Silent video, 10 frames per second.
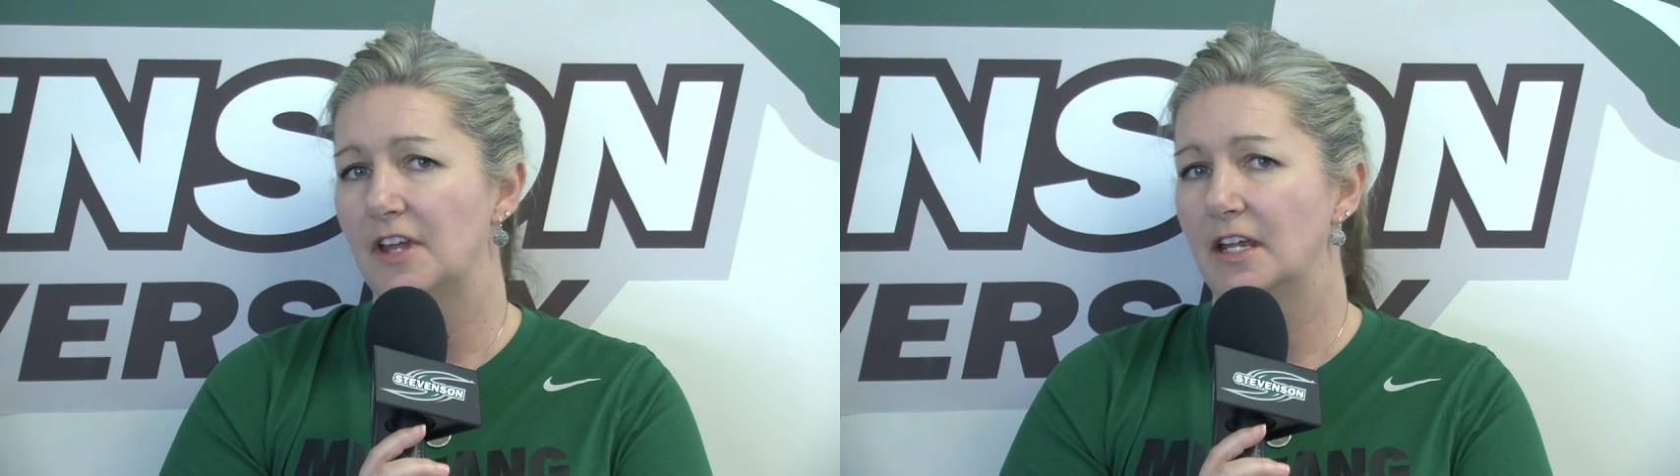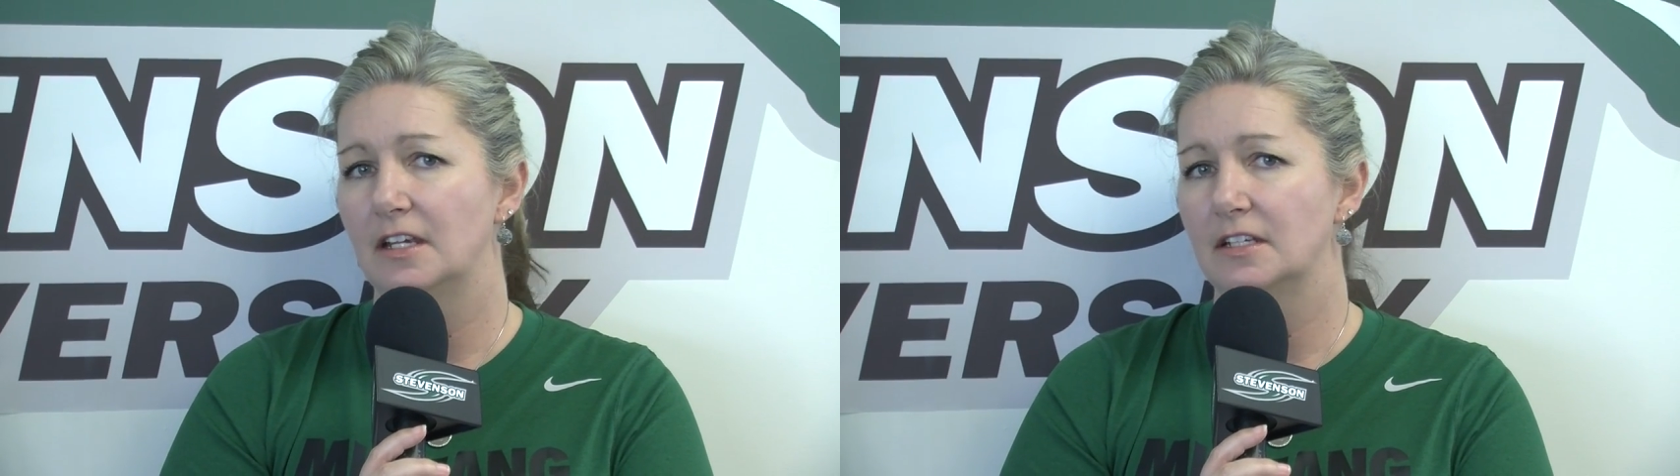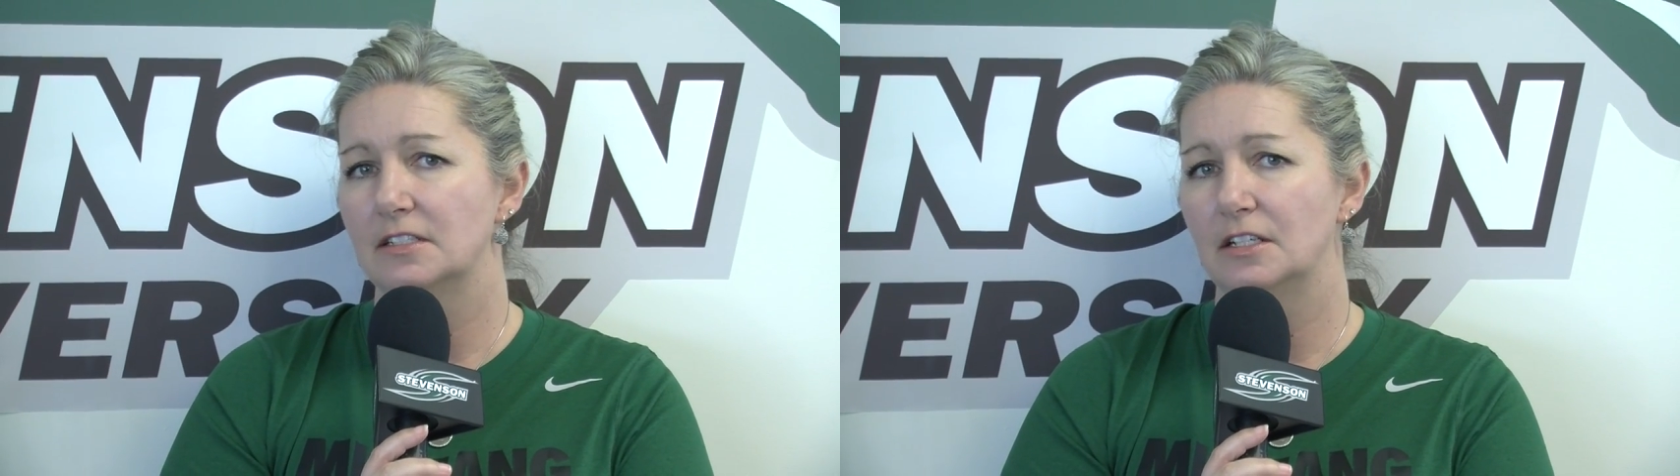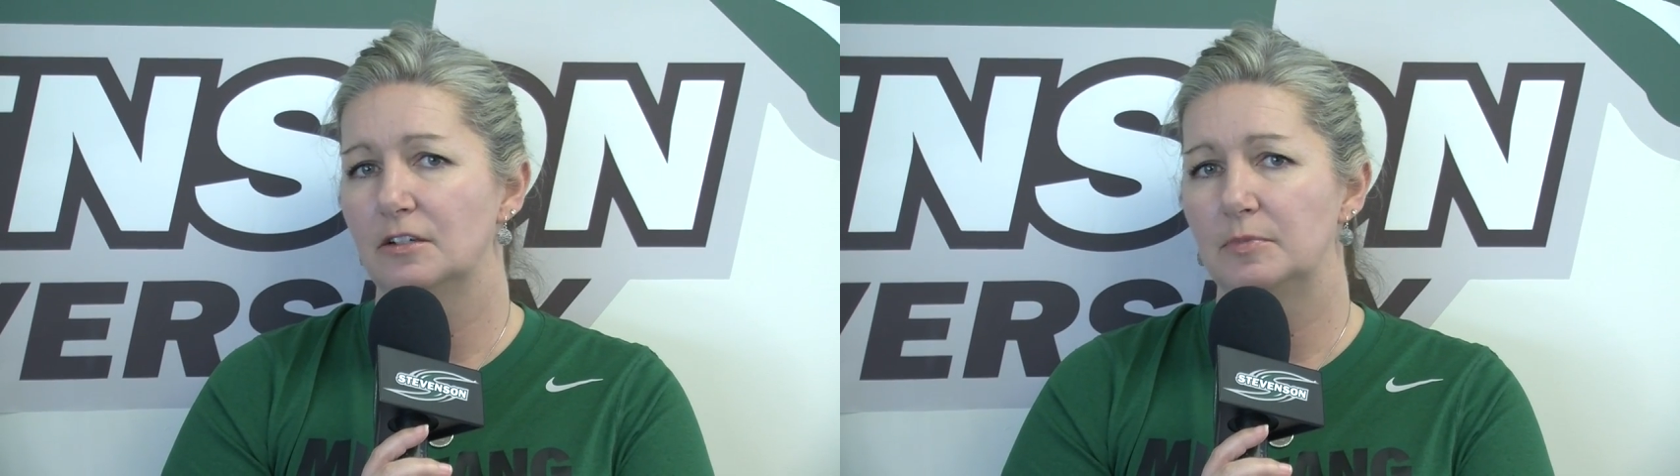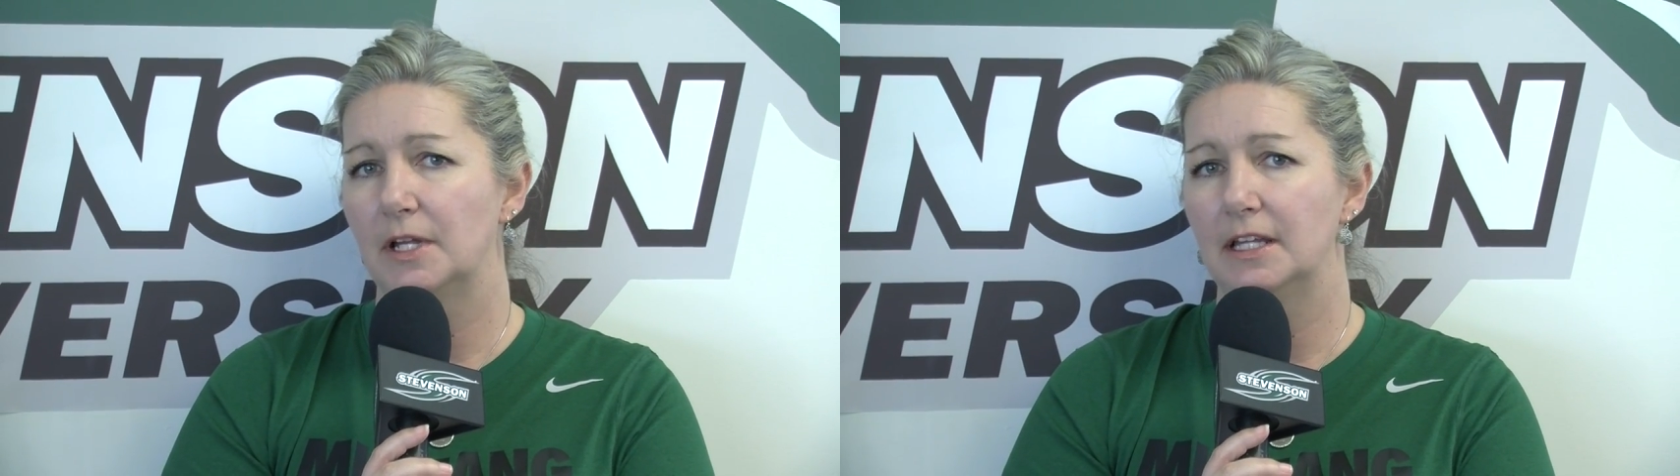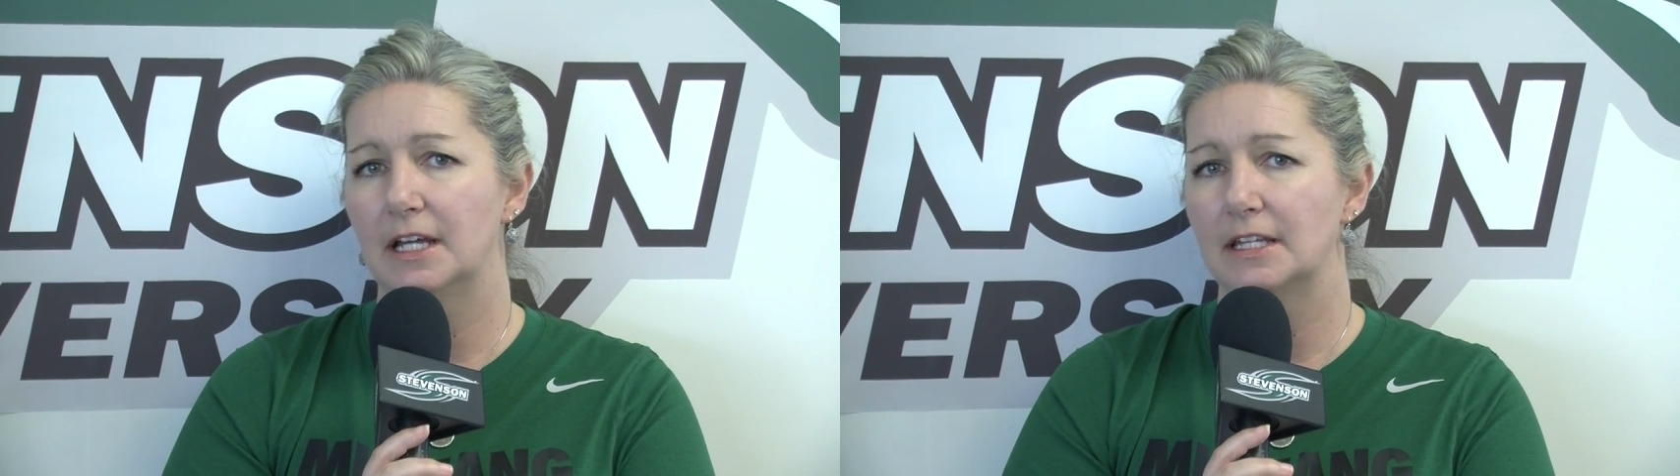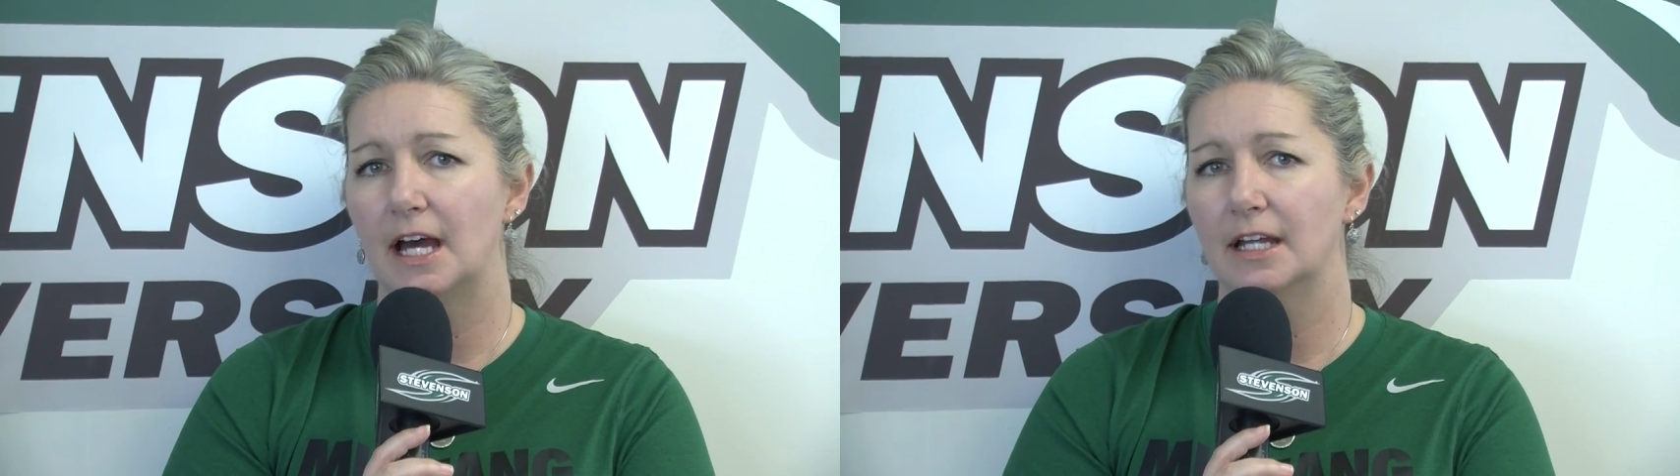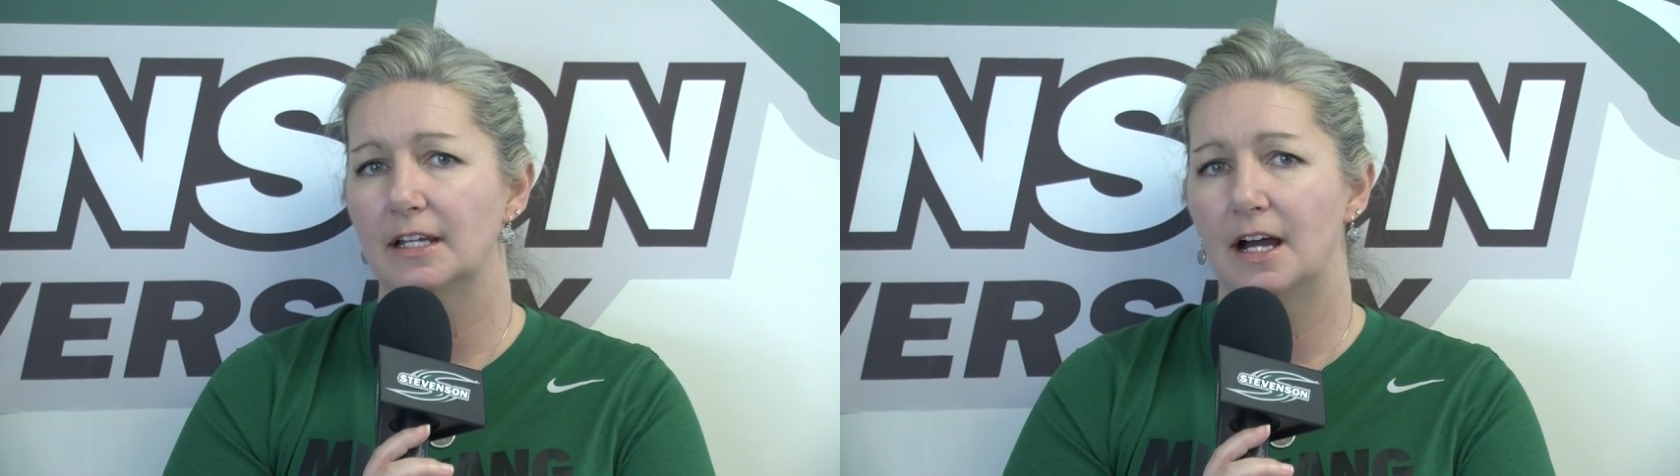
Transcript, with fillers: they can continue to play like that,